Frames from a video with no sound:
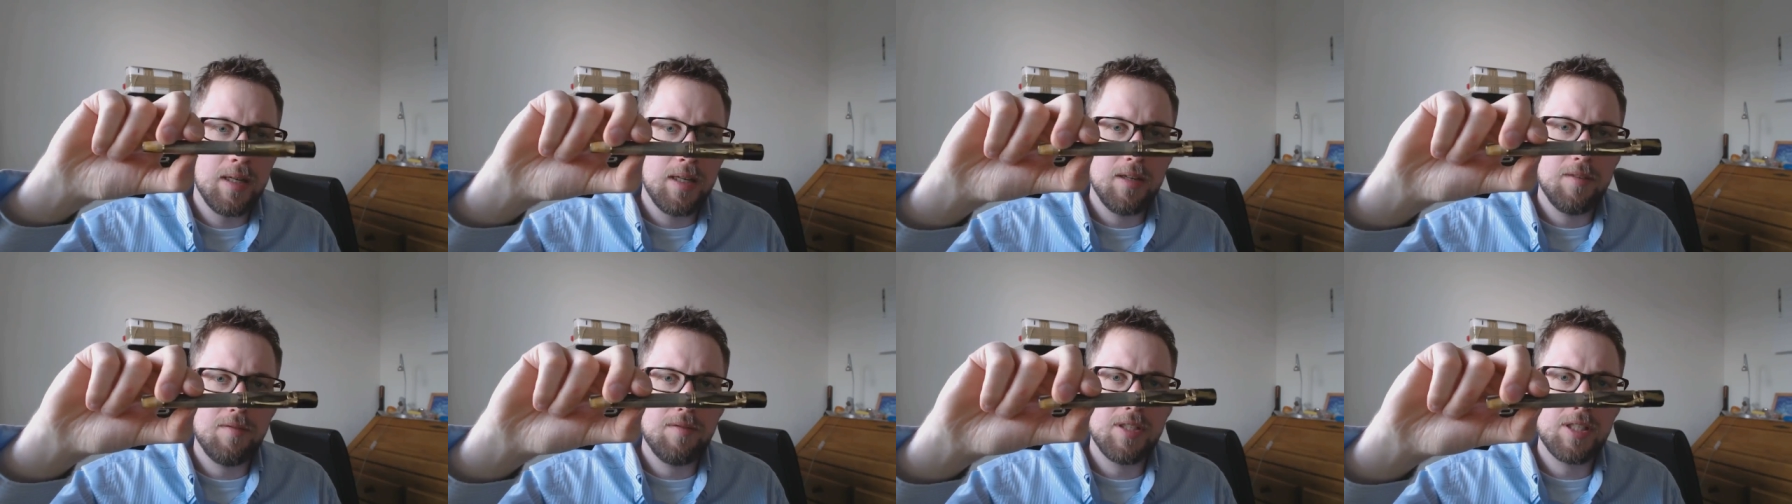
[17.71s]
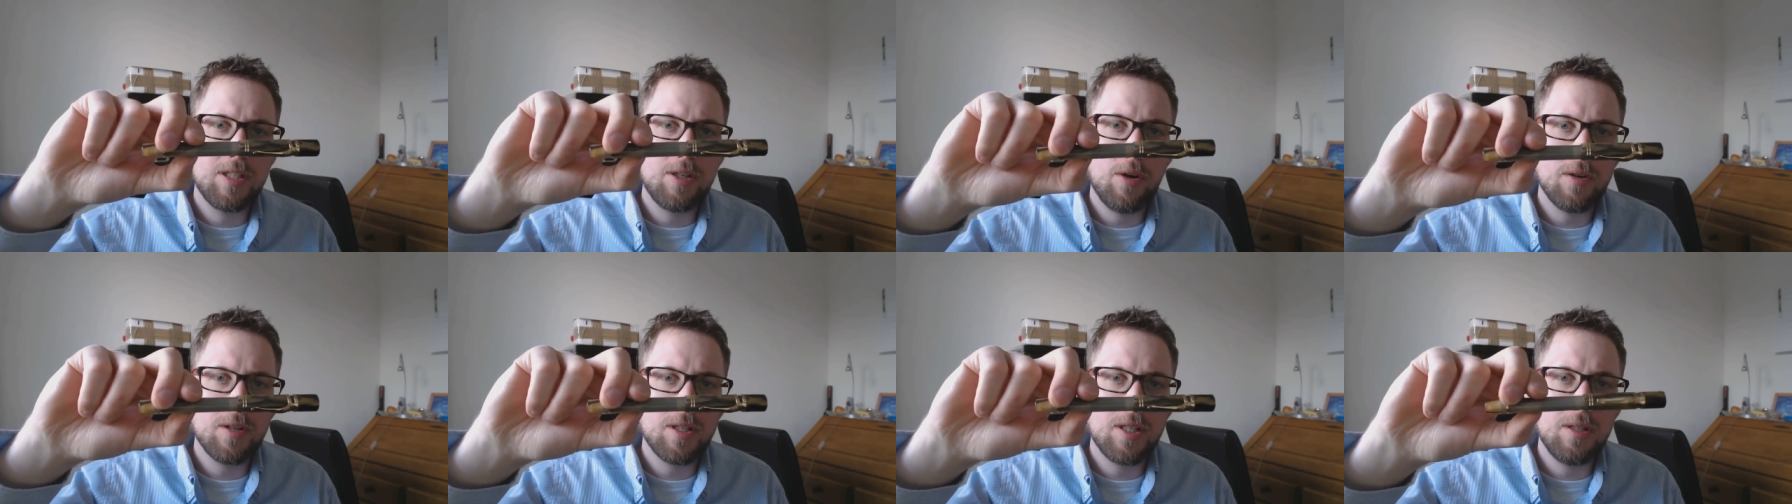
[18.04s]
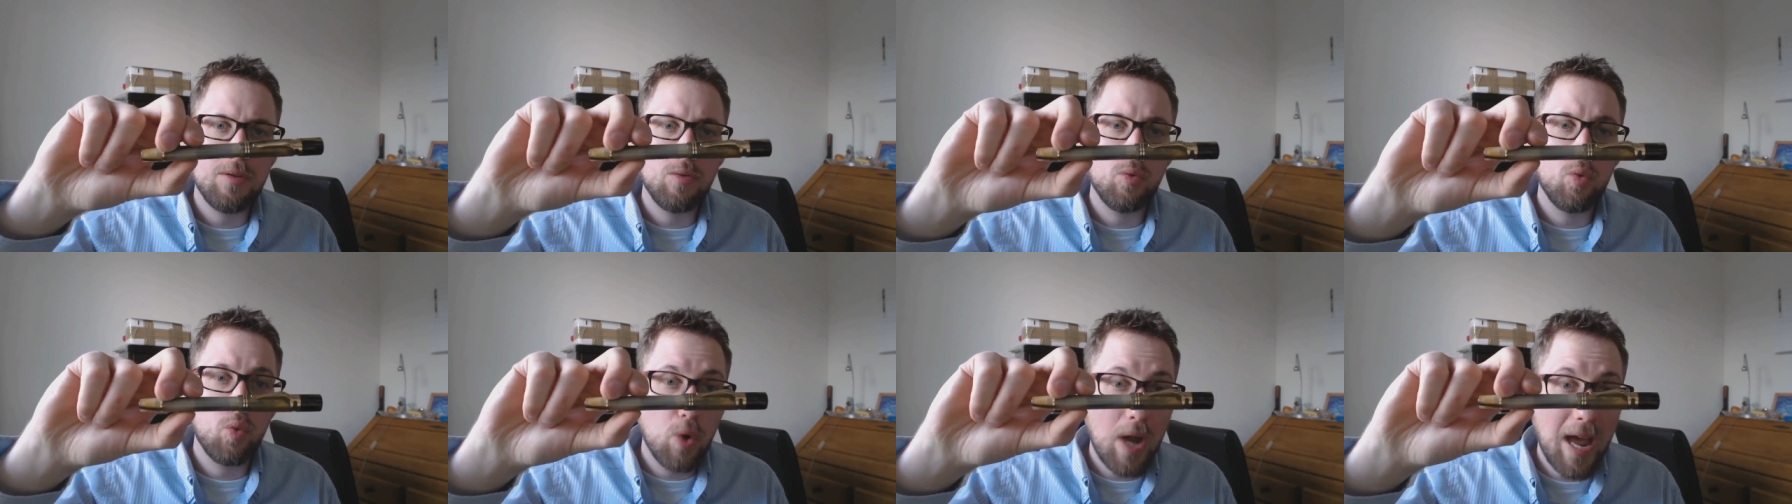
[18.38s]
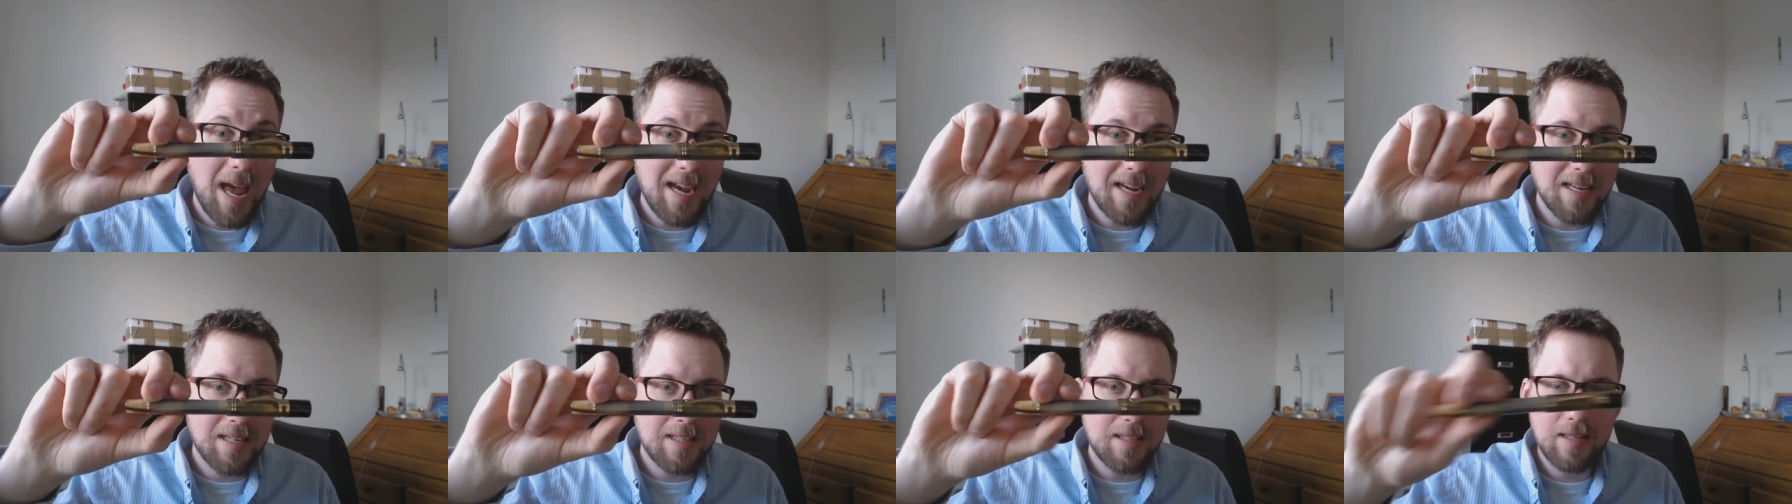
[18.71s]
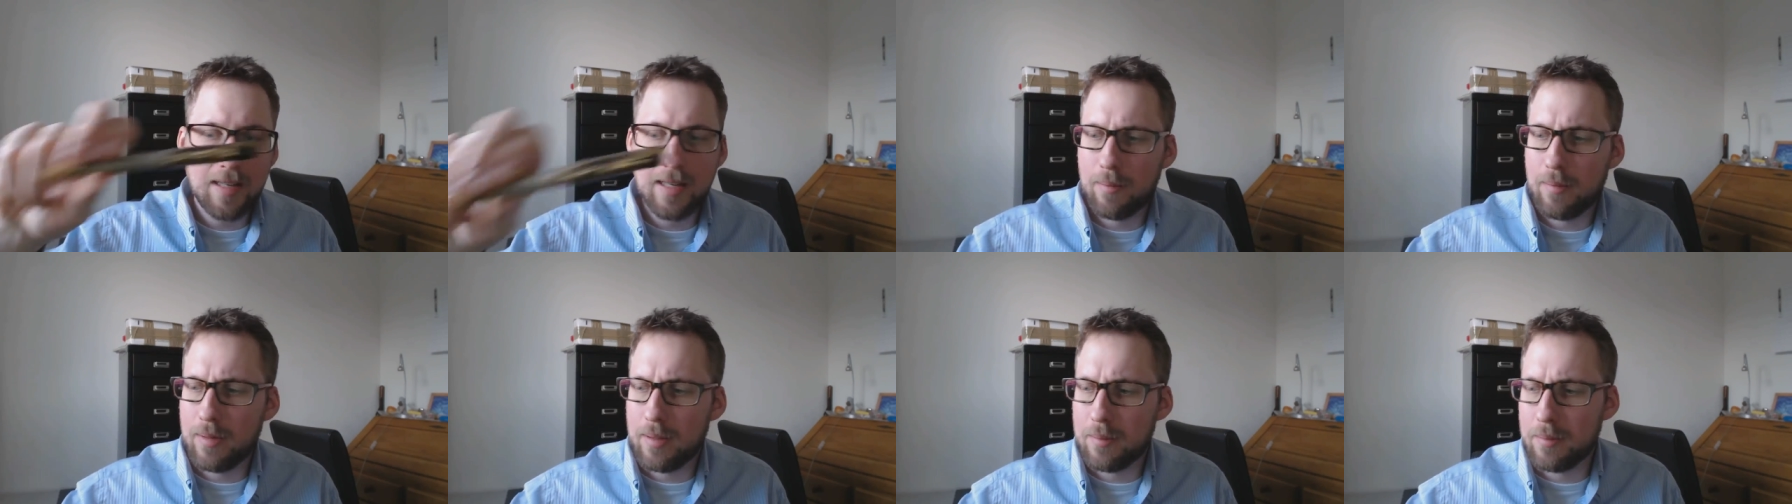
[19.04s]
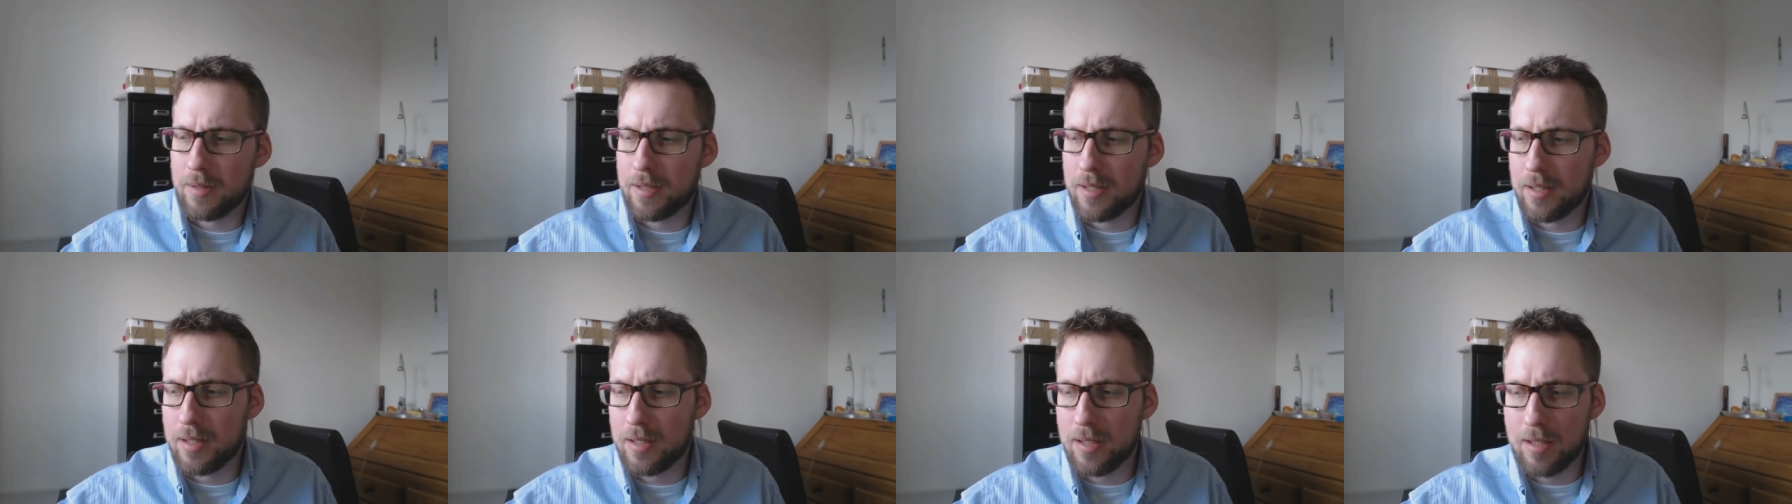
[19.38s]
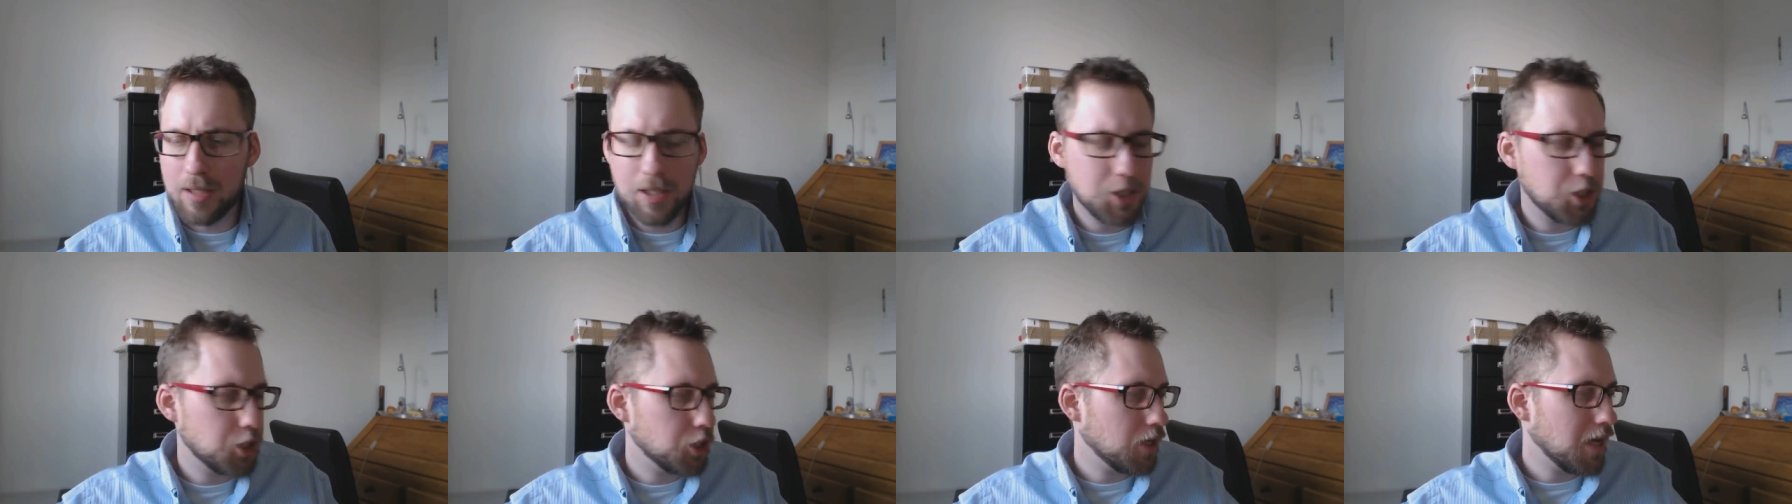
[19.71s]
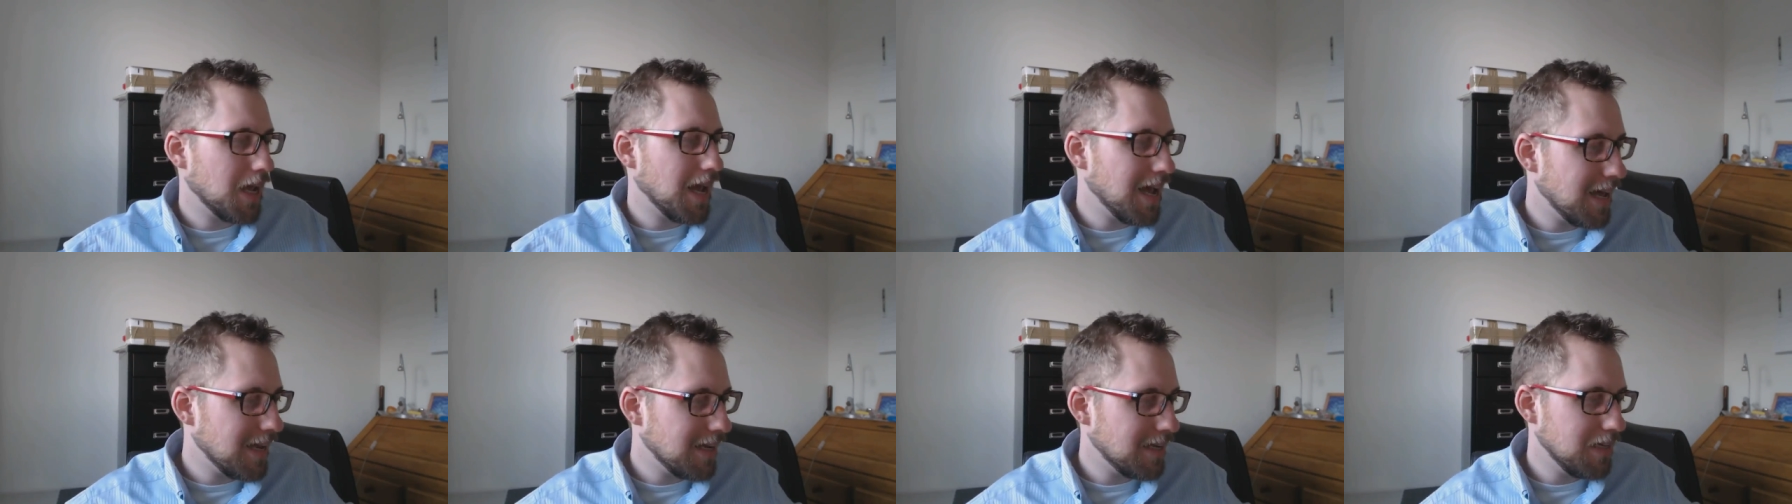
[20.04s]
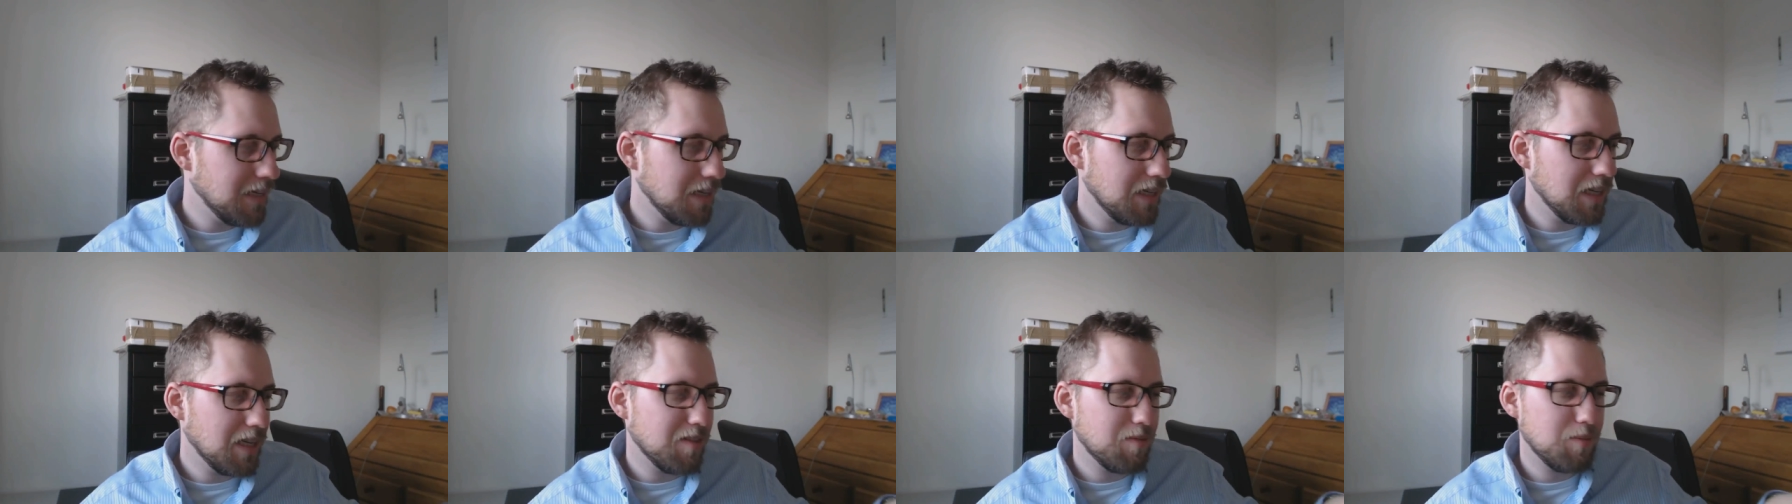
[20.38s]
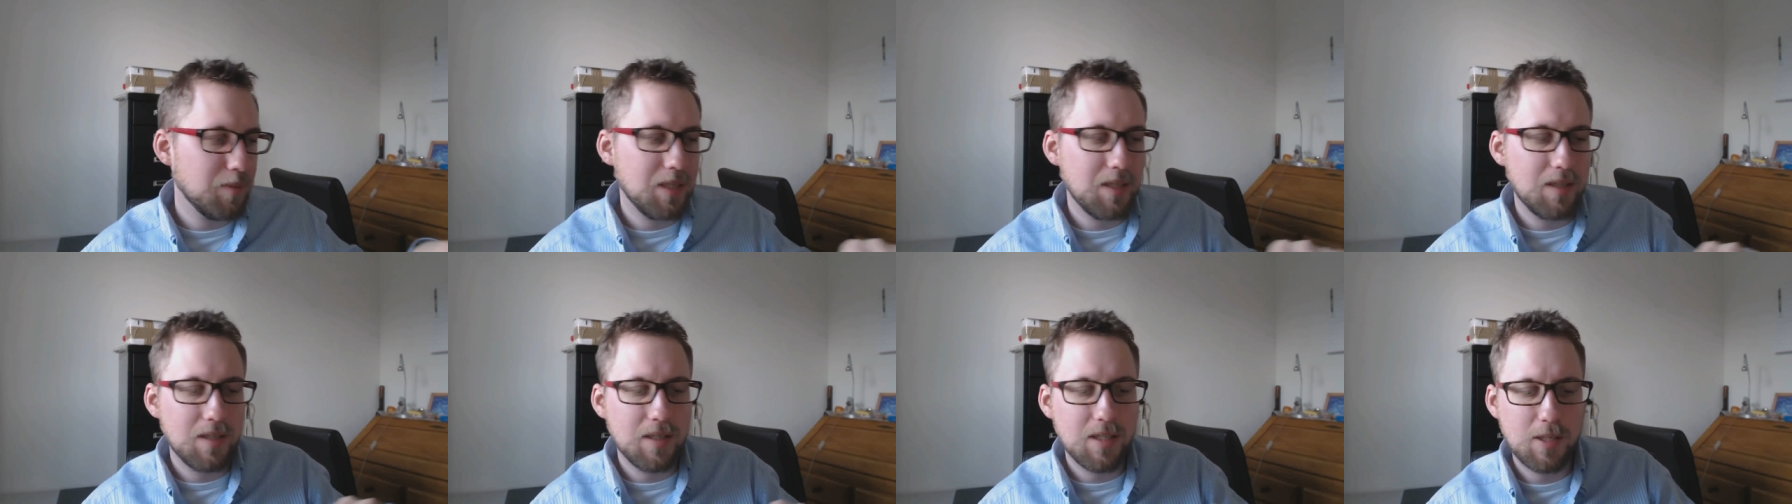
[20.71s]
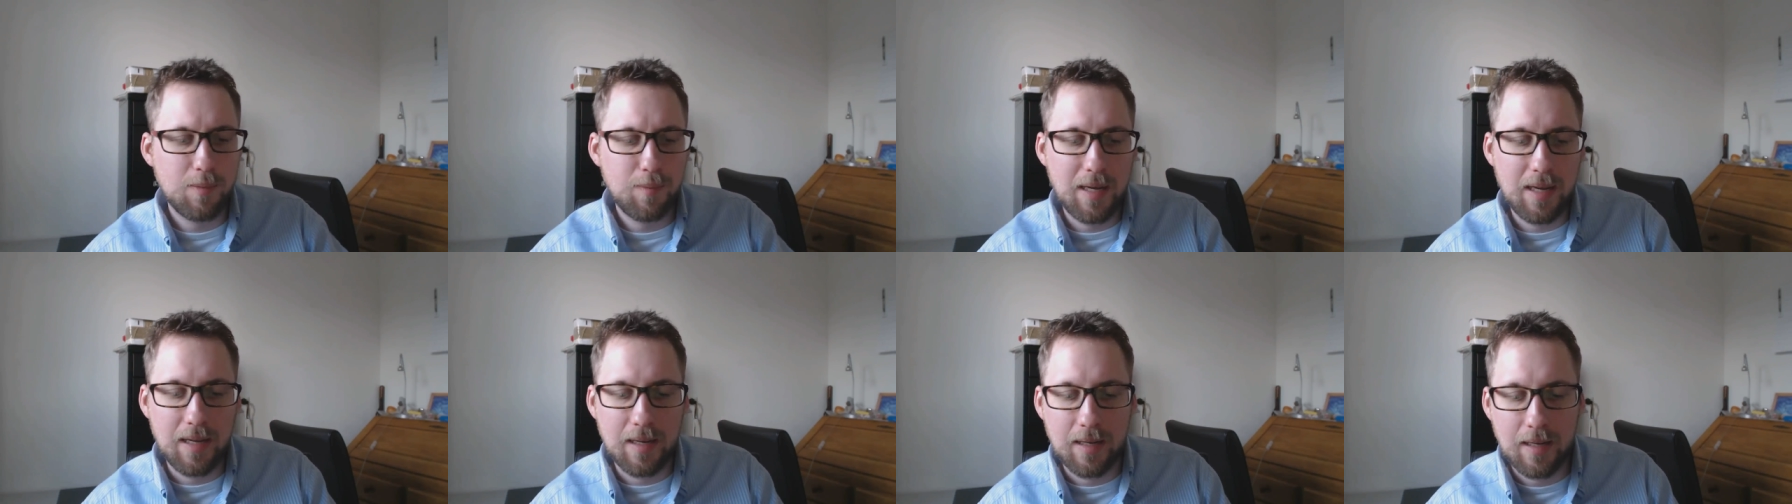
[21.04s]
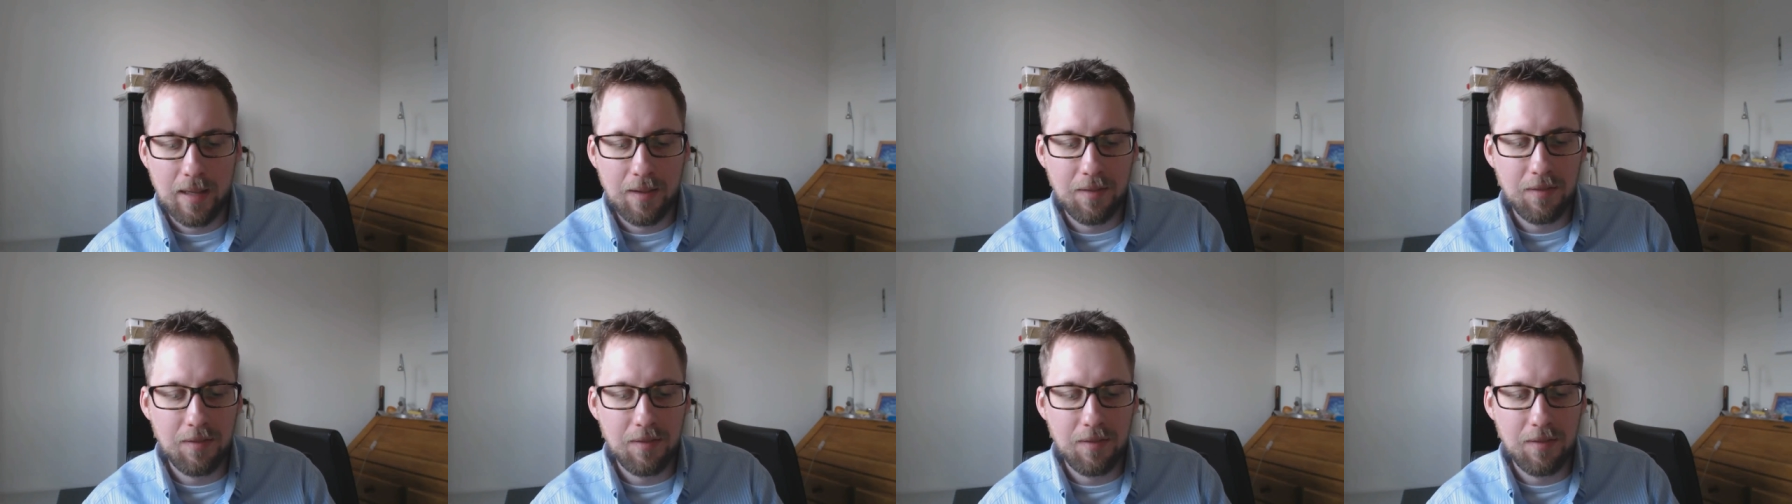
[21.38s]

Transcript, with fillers: the Visconti Ragtime Limited Edition, and he gave me this pen.